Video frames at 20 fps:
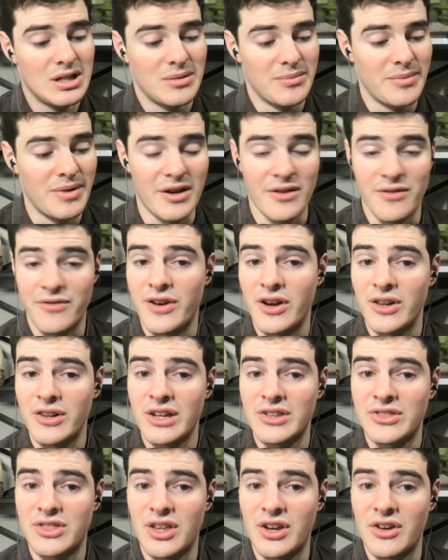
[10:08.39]
man, felt
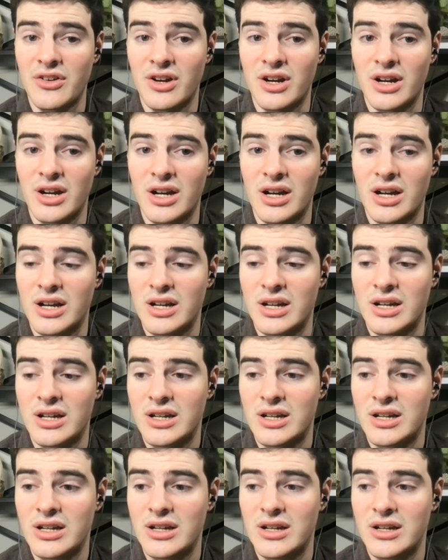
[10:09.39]
like there, uh,
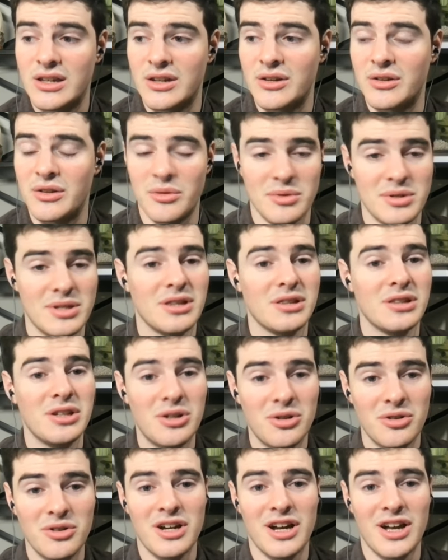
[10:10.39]
there, there was a
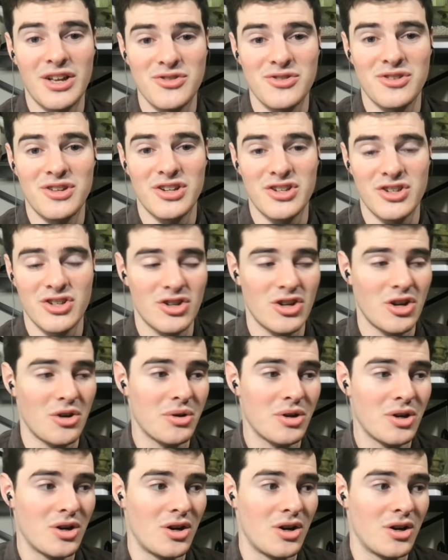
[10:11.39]
little contradiction
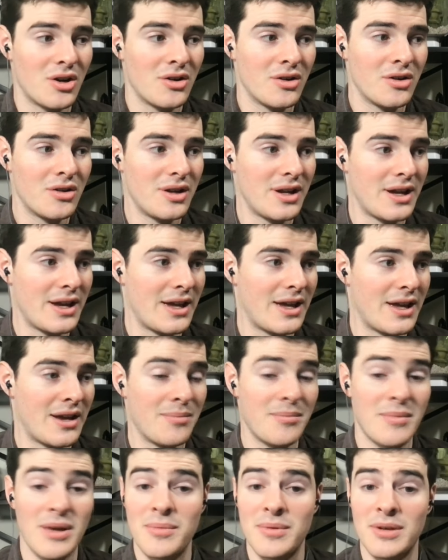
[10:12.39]
going on and,
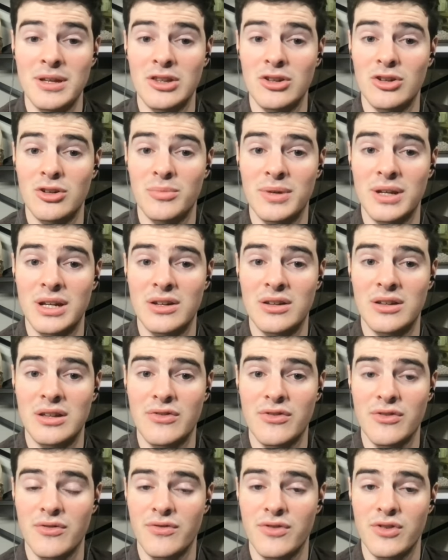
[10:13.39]
and maybe a little bit of a
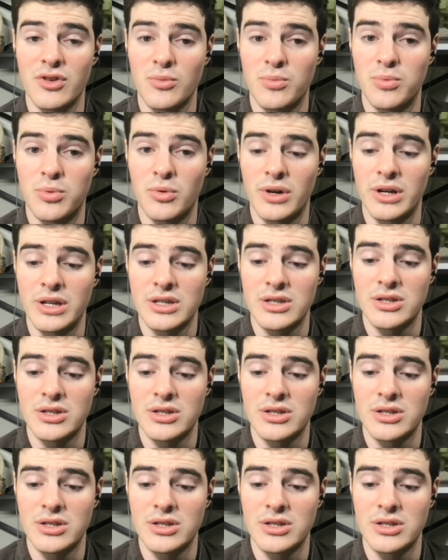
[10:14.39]
different viewpoint.